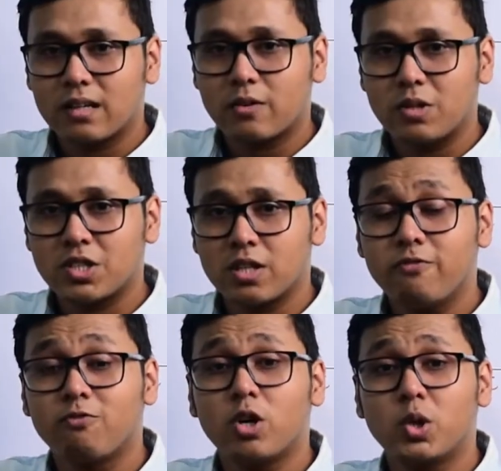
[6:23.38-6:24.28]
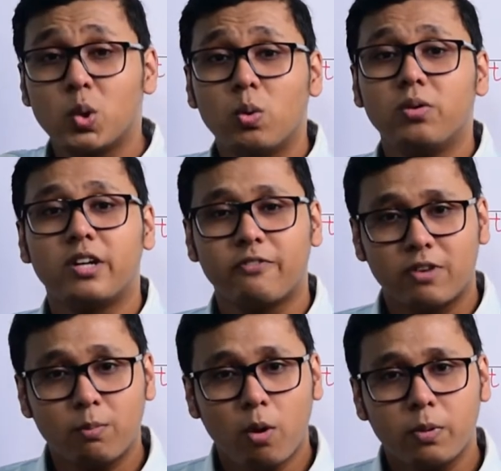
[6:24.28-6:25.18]
equation for two
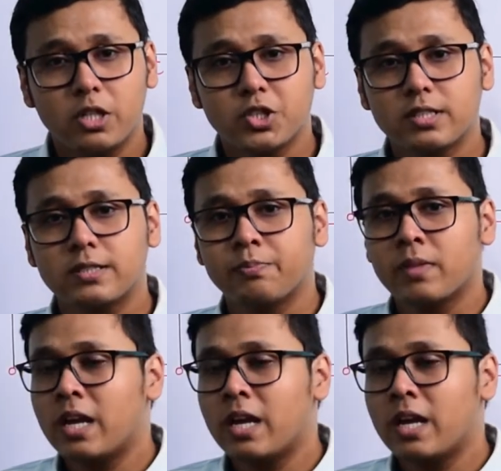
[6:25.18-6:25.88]
different populations,